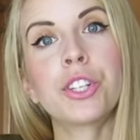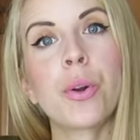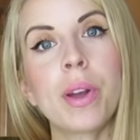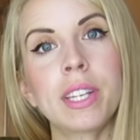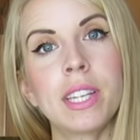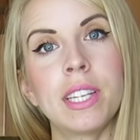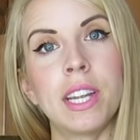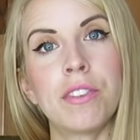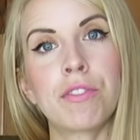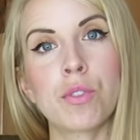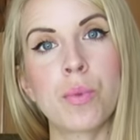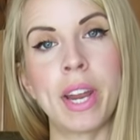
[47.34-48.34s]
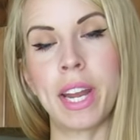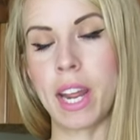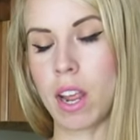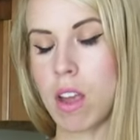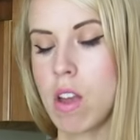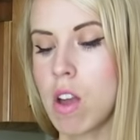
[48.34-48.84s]
you're going to need for
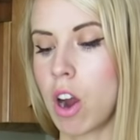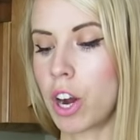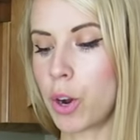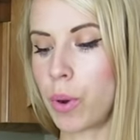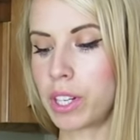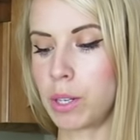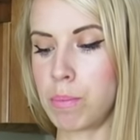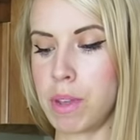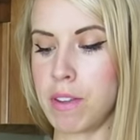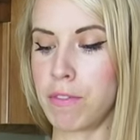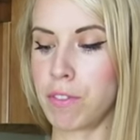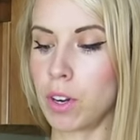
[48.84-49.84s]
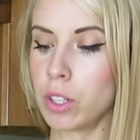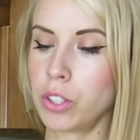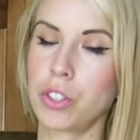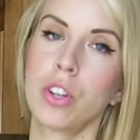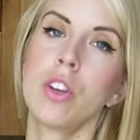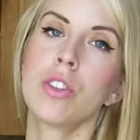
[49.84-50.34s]
weaning are going to be
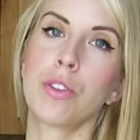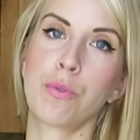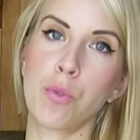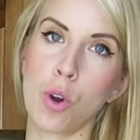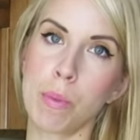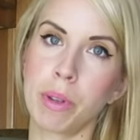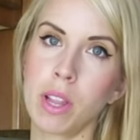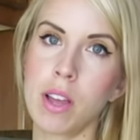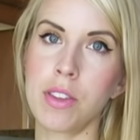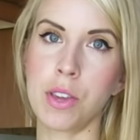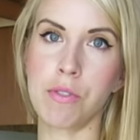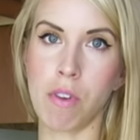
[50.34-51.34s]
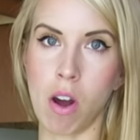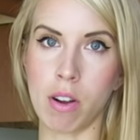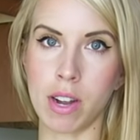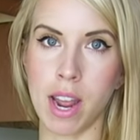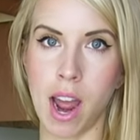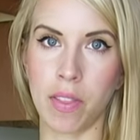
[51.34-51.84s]
first the formula that you've
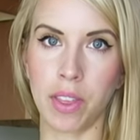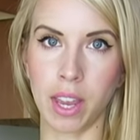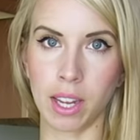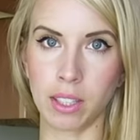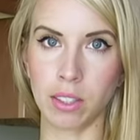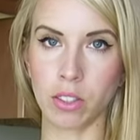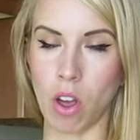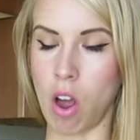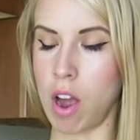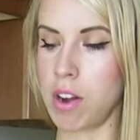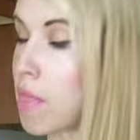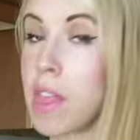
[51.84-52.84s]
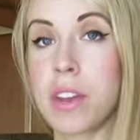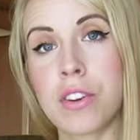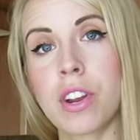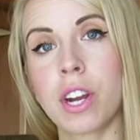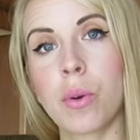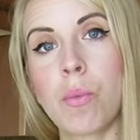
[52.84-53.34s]
already had the kittens on, and then
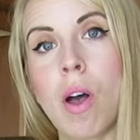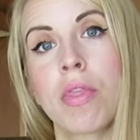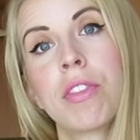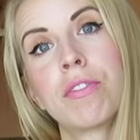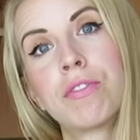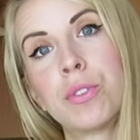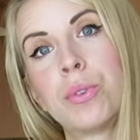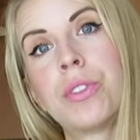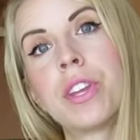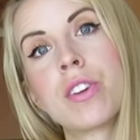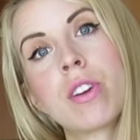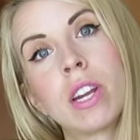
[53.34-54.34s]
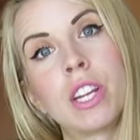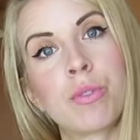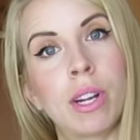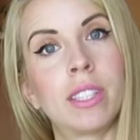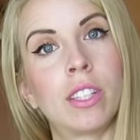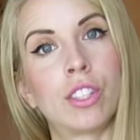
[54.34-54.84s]
you're going to want the food that you're going to
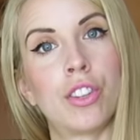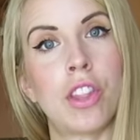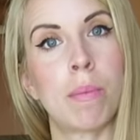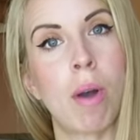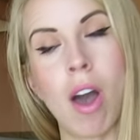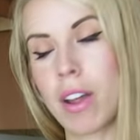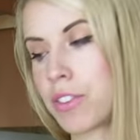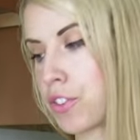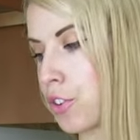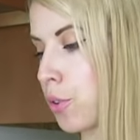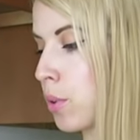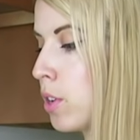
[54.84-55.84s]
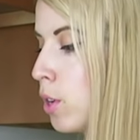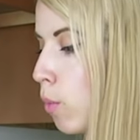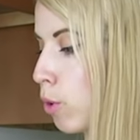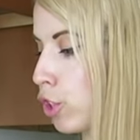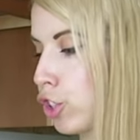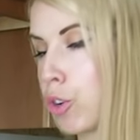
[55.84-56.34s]
transition them onto,
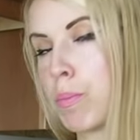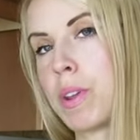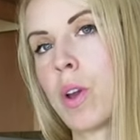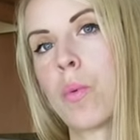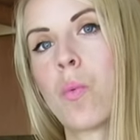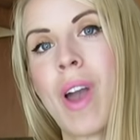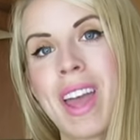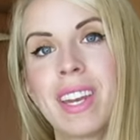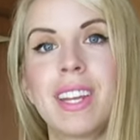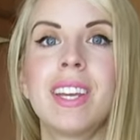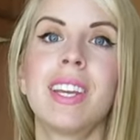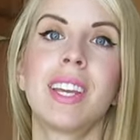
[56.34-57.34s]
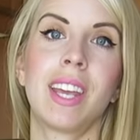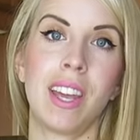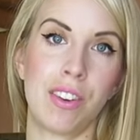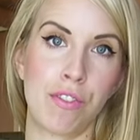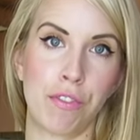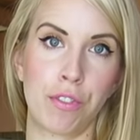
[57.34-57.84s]
which should be a wet
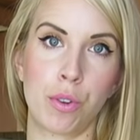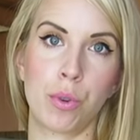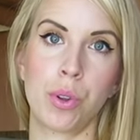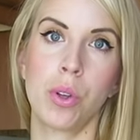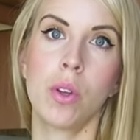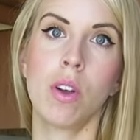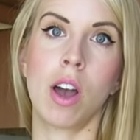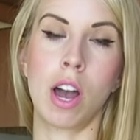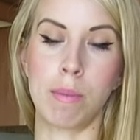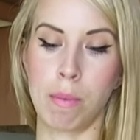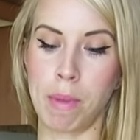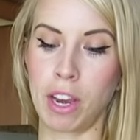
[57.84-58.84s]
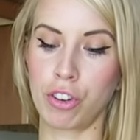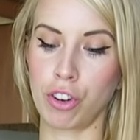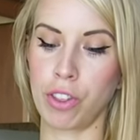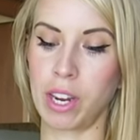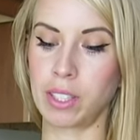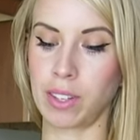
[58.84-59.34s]
kitten food. Make
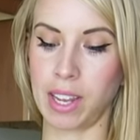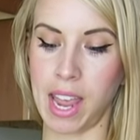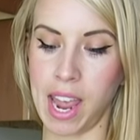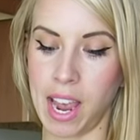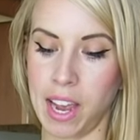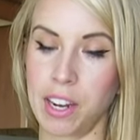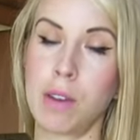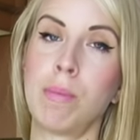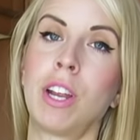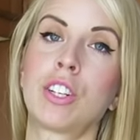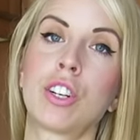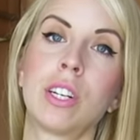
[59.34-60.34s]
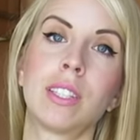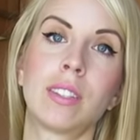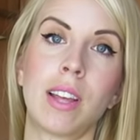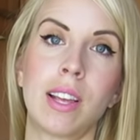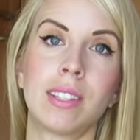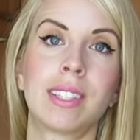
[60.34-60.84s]
sure that it's a can and make sure it
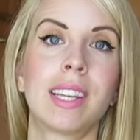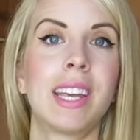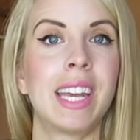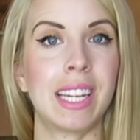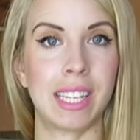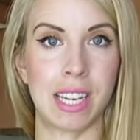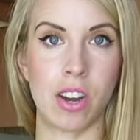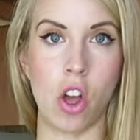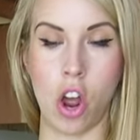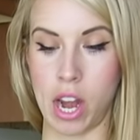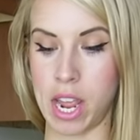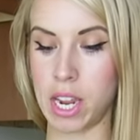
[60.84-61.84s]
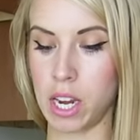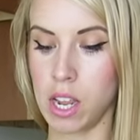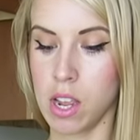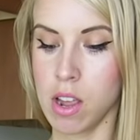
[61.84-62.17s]
says kitten on it.